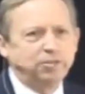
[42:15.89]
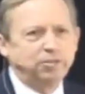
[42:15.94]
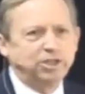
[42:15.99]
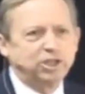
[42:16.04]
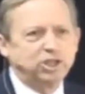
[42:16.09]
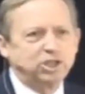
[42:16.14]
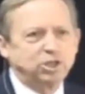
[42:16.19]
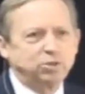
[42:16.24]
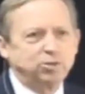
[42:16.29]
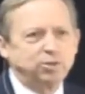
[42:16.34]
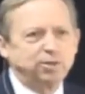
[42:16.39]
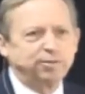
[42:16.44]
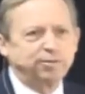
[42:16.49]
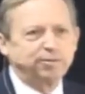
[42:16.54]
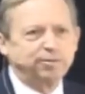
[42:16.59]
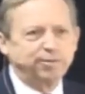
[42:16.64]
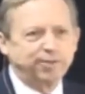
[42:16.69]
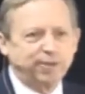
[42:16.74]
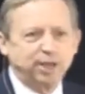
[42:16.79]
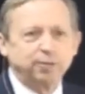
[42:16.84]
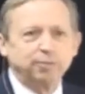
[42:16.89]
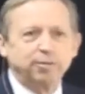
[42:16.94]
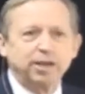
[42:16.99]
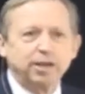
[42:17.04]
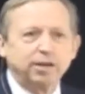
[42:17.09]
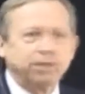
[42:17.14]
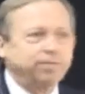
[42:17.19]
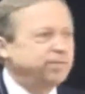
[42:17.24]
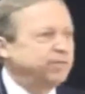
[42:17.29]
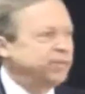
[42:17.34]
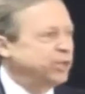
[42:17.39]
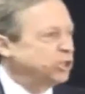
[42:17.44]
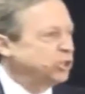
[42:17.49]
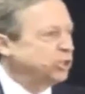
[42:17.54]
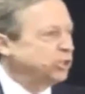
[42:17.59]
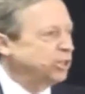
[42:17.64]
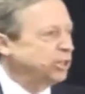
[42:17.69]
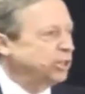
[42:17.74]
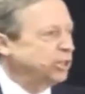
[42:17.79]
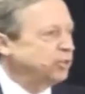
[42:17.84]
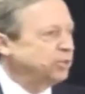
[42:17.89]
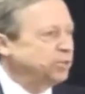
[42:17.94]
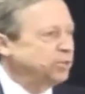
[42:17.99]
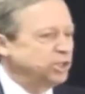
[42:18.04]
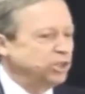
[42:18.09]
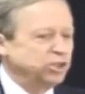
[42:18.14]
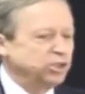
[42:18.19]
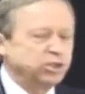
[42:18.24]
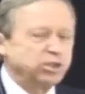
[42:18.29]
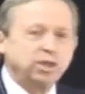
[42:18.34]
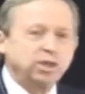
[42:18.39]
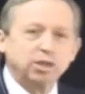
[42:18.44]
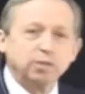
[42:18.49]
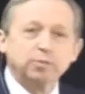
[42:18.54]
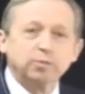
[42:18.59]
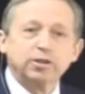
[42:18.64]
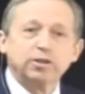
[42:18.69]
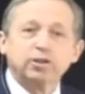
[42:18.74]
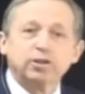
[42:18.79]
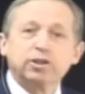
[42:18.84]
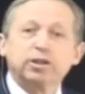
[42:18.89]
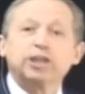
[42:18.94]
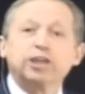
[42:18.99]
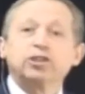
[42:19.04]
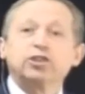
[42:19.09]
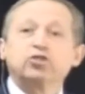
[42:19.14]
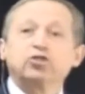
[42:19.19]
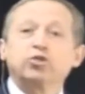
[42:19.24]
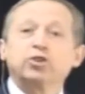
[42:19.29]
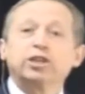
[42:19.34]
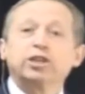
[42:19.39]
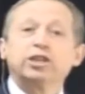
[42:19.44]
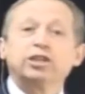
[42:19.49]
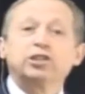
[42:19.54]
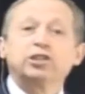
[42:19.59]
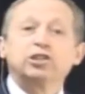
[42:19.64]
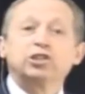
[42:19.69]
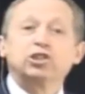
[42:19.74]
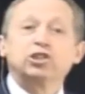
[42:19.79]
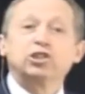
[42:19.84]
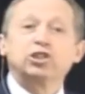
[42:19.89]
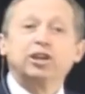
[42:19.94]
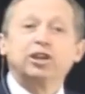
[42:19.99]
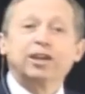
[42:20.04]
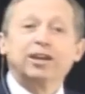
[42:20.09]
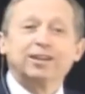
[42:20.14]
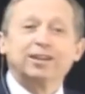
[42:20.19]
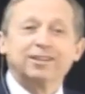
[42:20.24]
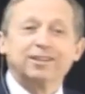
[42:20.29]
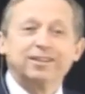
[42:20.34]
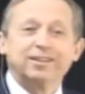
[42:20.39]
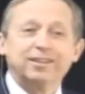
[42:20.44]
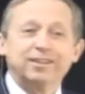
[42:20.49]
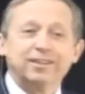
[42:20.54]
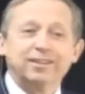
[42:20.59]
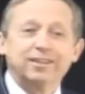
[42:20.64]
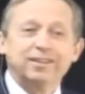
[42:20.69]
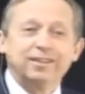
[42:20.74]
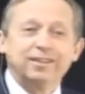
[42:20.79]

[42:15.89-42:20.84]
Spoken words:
Patients will have developed that infection in an outpatient setting, but they're kind of tricky to detect.